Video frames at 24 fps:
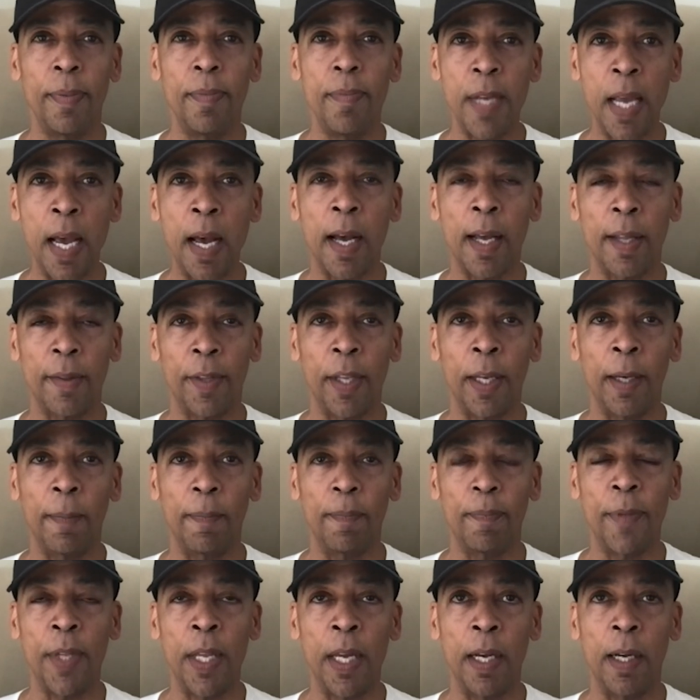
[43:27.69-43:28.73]
yeah, the,
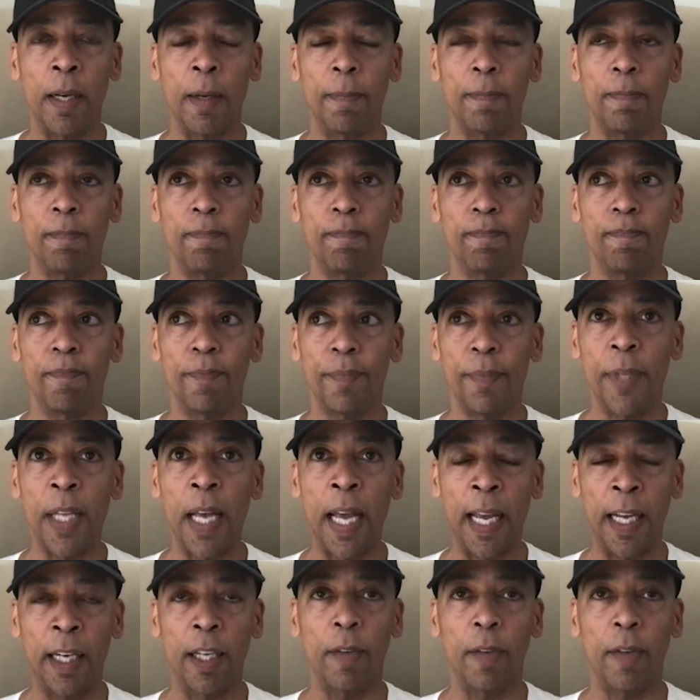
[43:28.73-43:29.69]
the, The